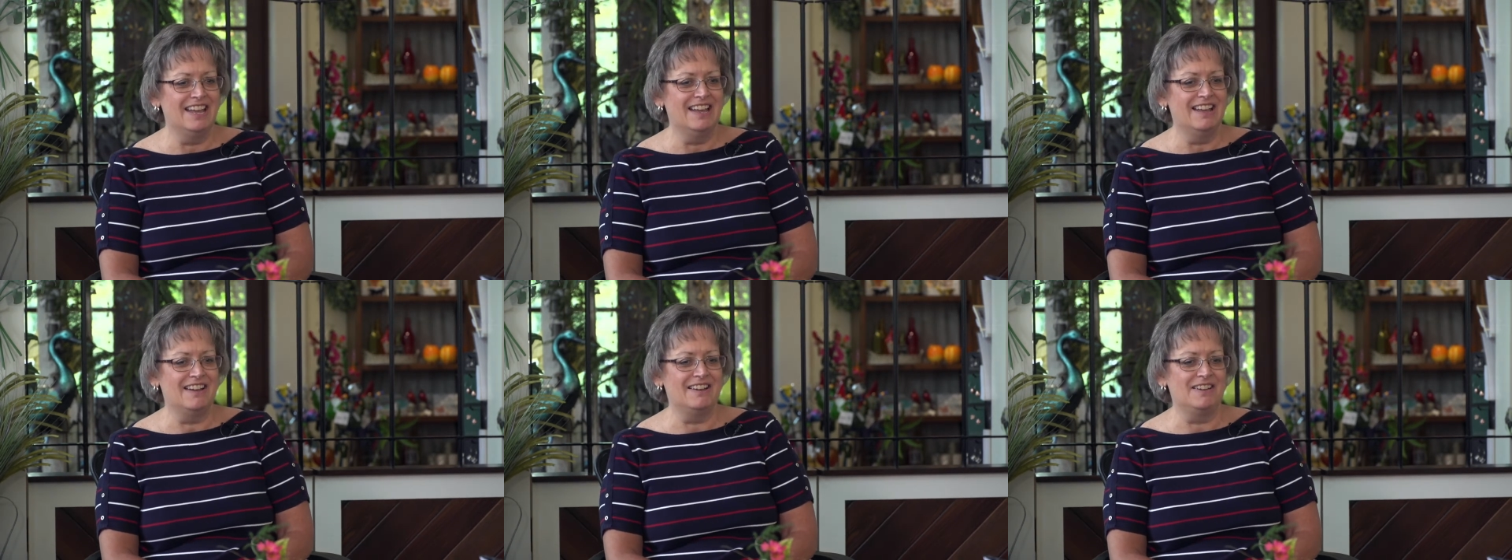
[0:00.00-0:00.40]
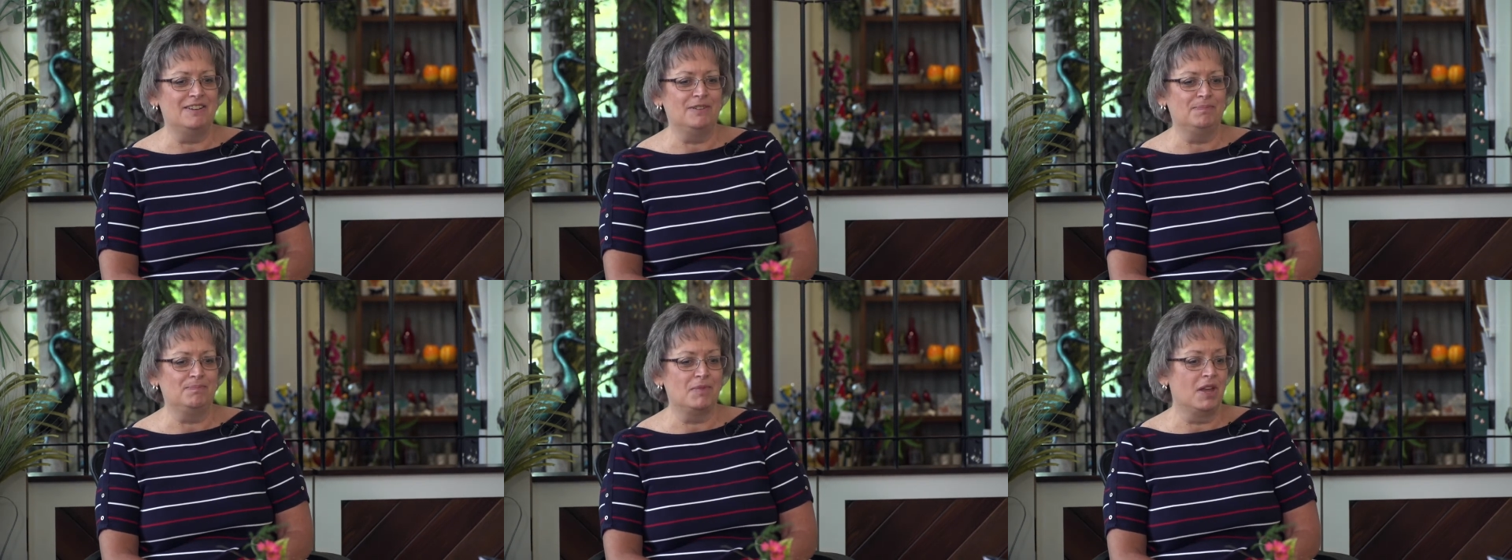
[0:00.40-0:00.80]

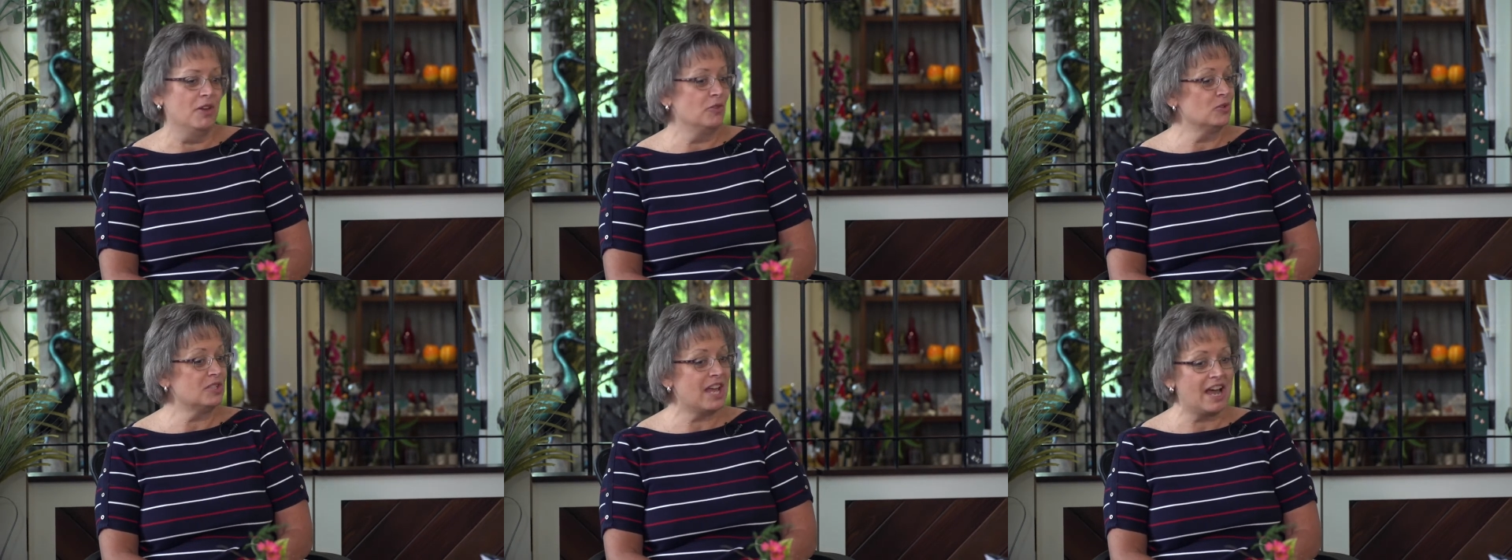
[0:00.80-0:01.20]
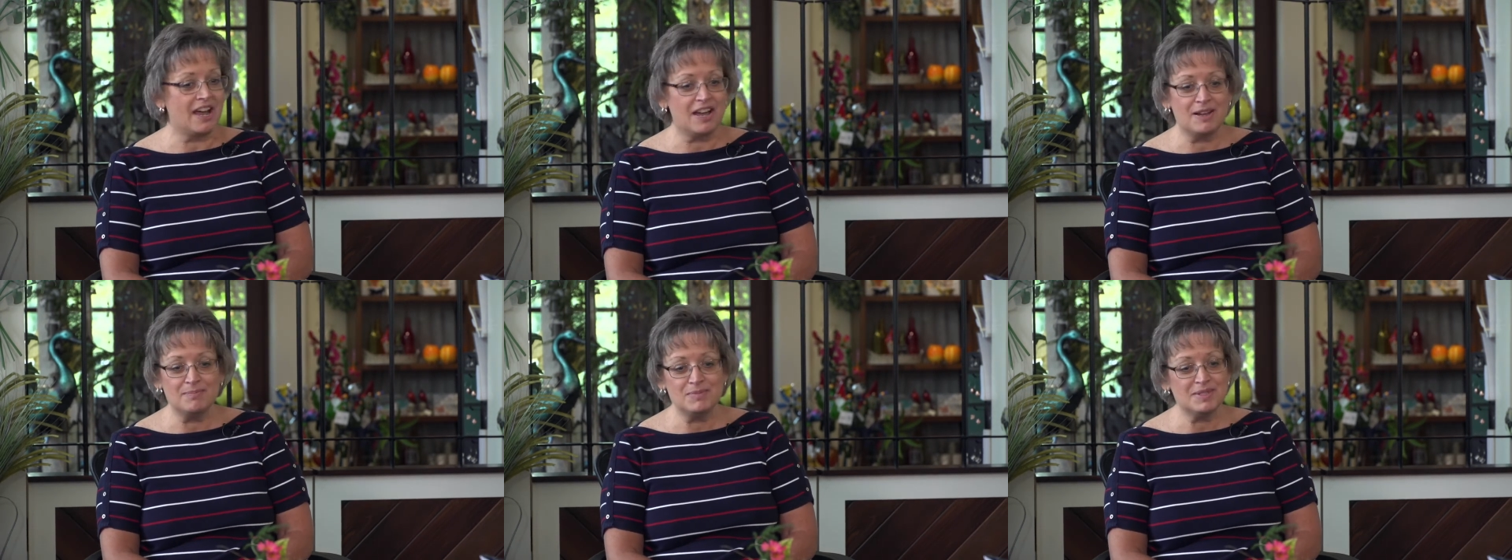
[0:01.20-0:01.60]
Other
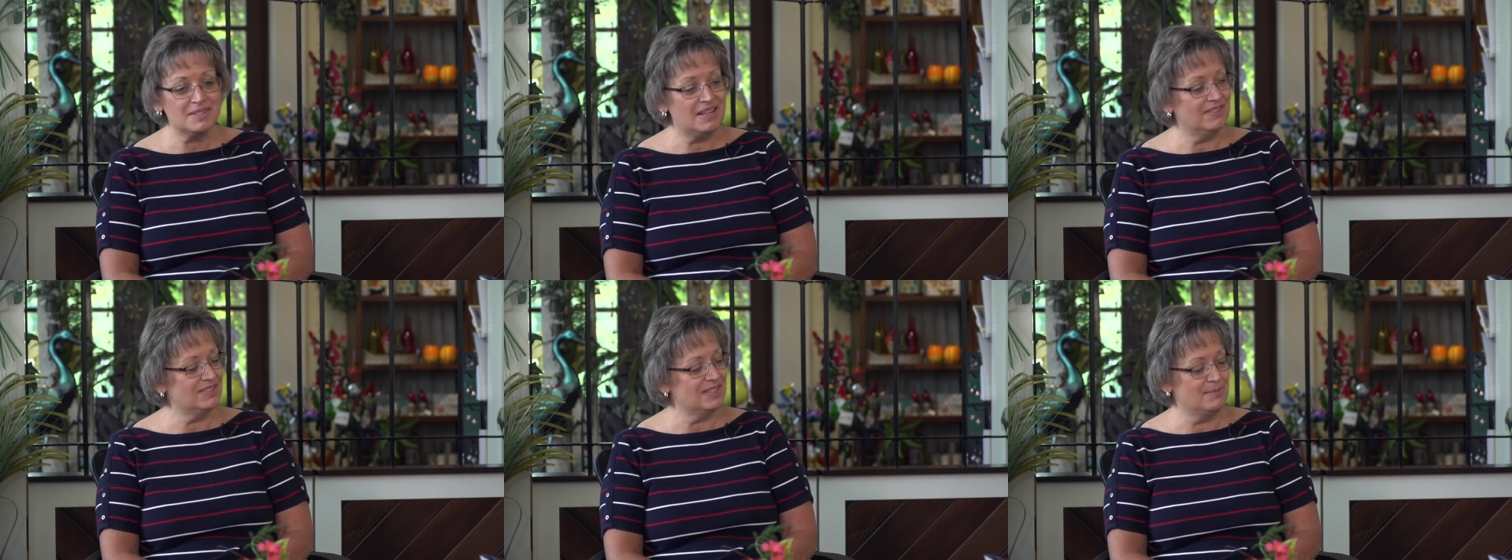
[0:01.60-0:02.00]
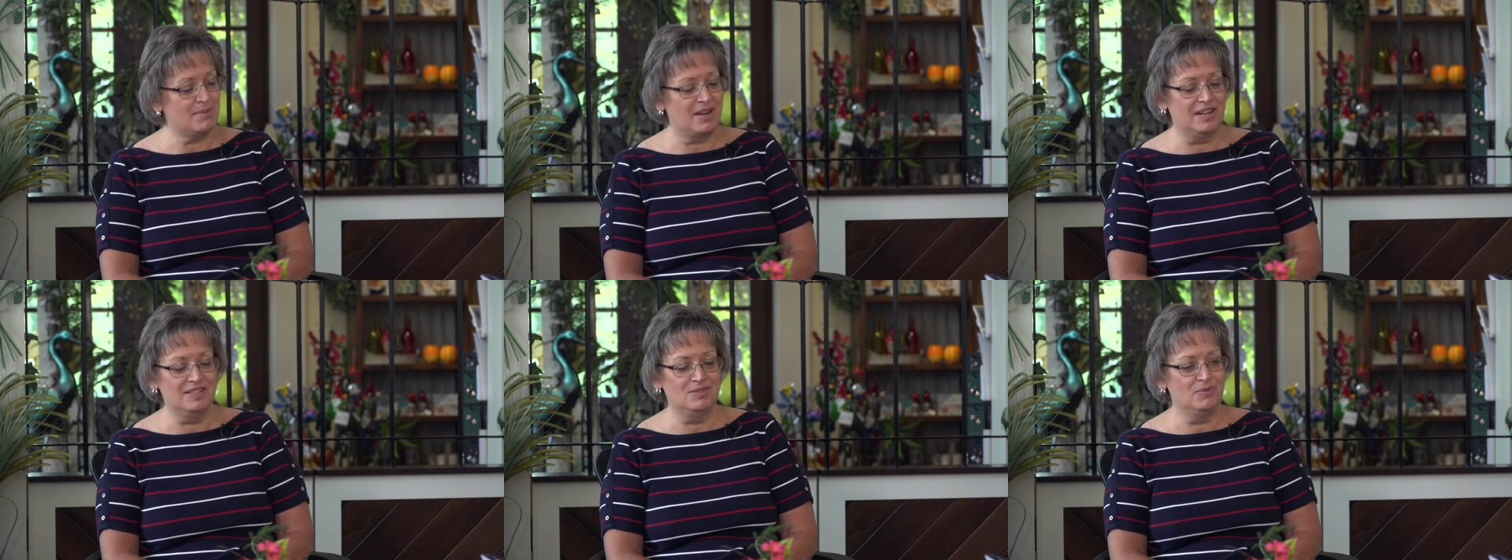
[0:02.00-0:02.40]
times, if
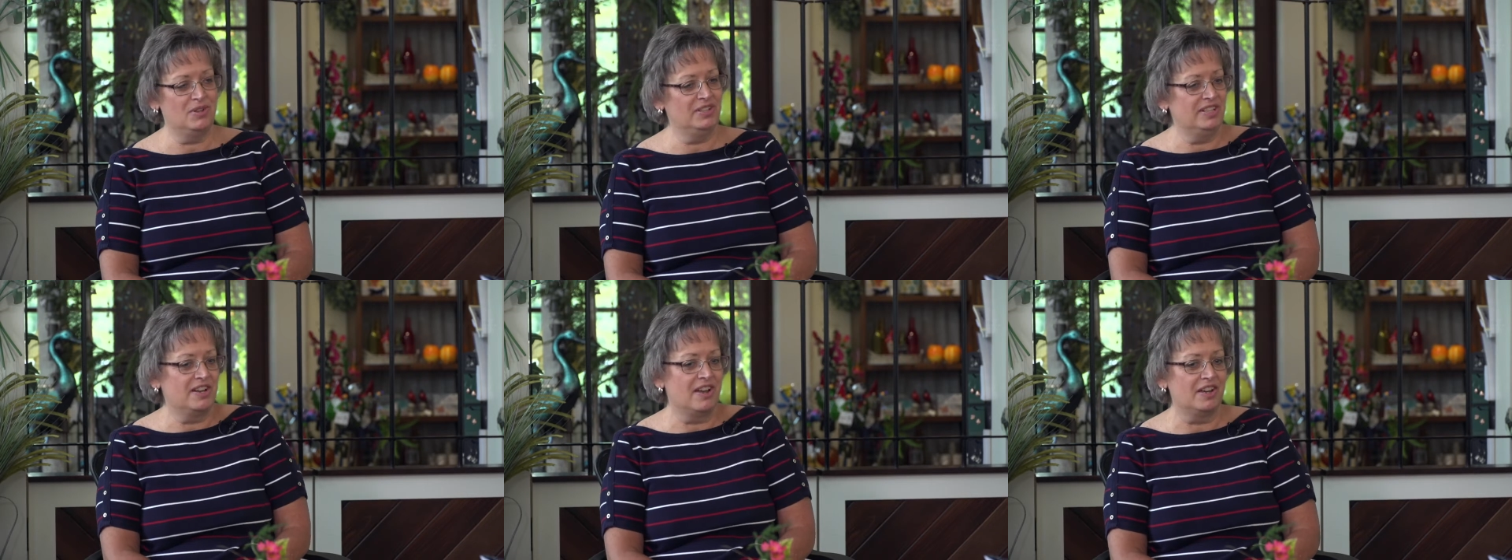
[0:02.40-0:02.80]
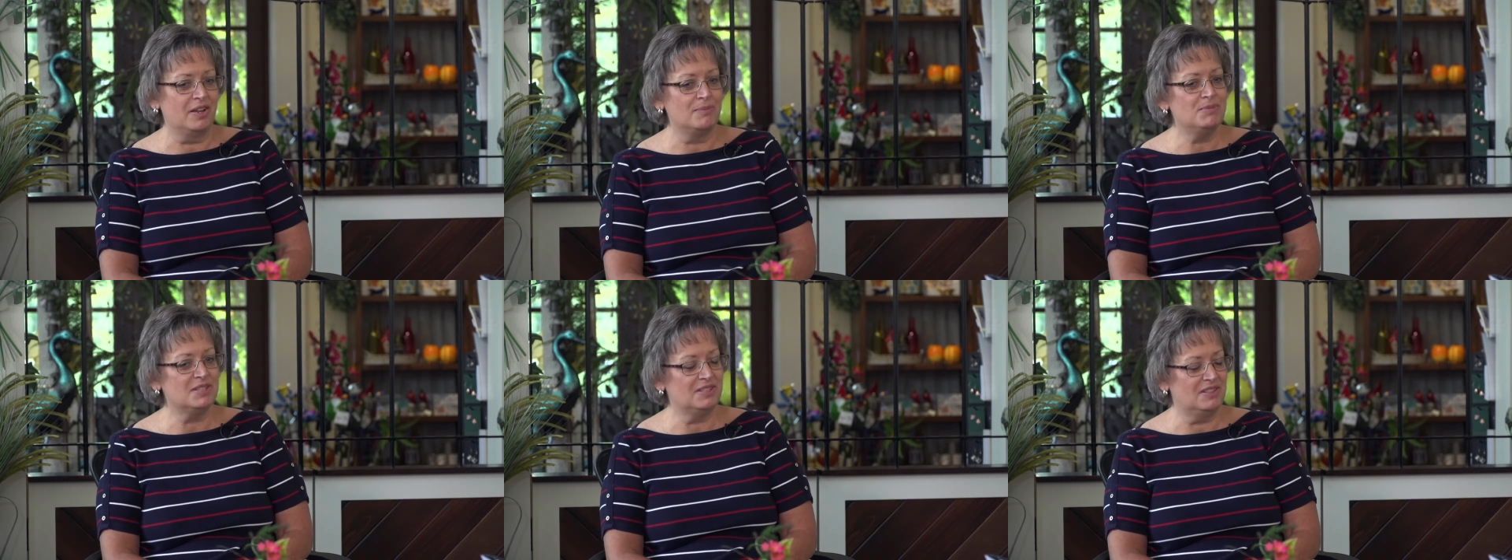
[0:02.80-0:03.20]
somebody's really not
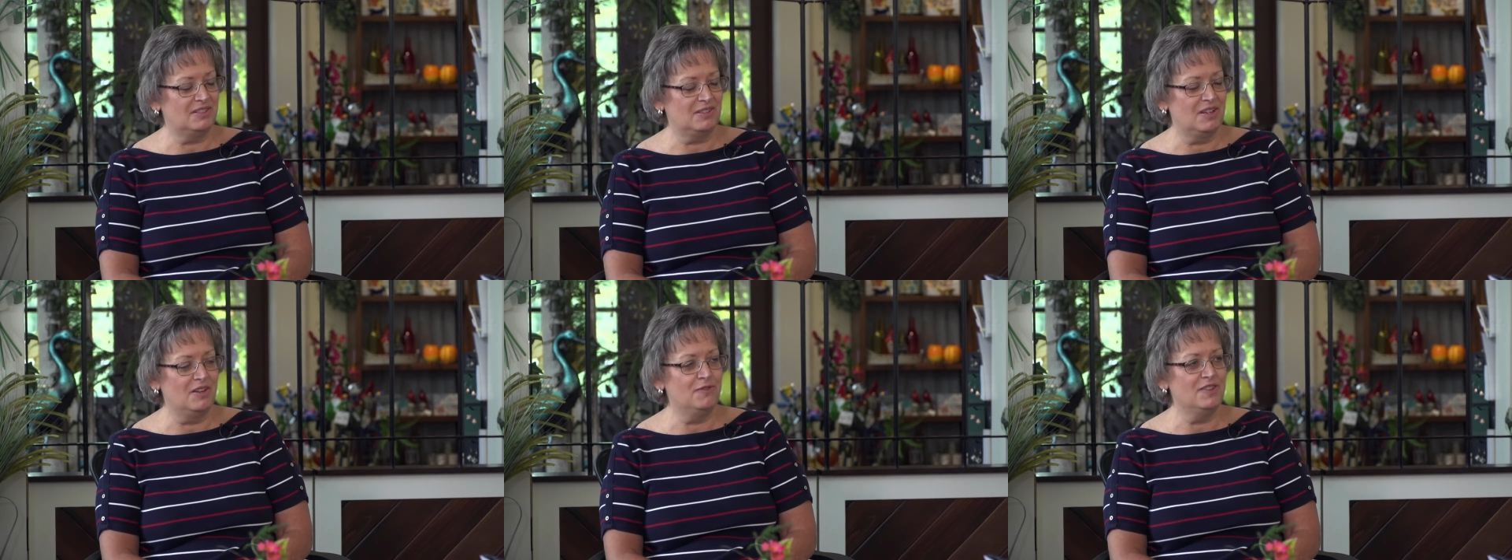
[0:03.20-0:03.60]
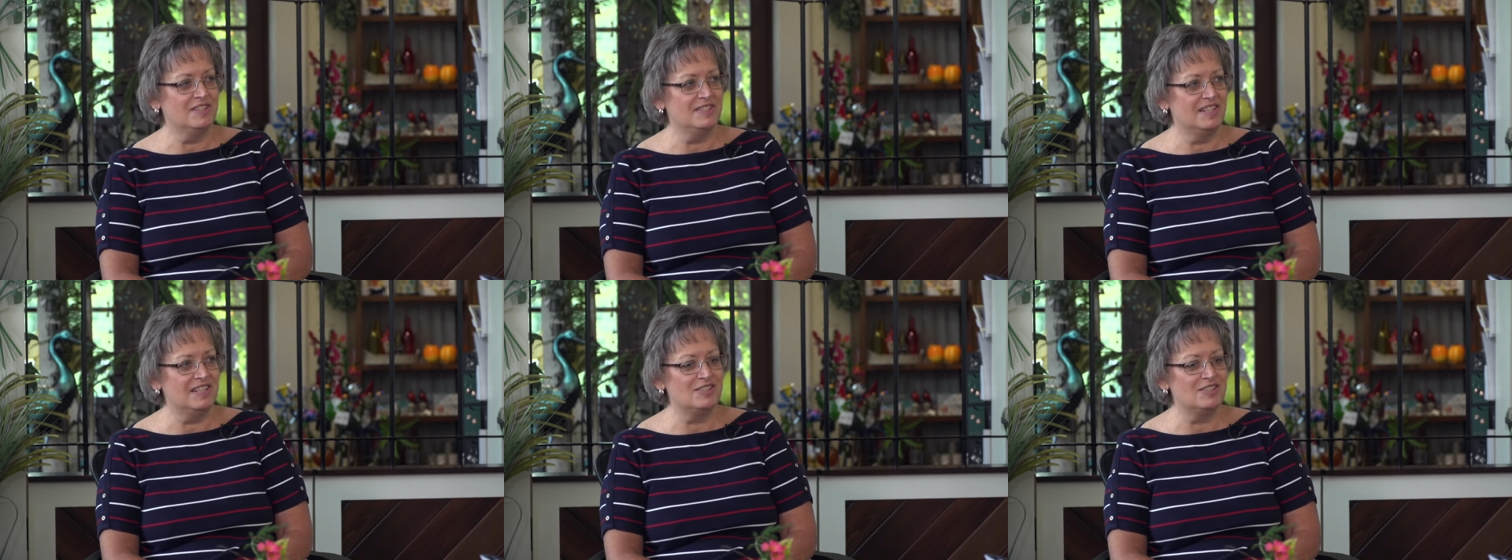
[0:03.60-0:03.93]
up to a visit,